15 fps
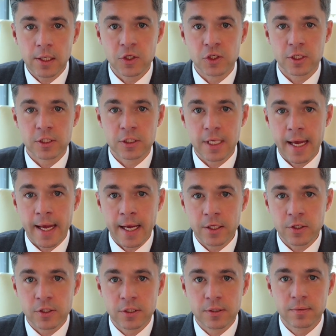it just
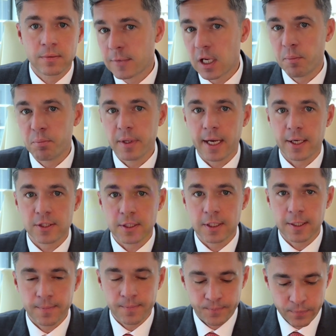adds complexity.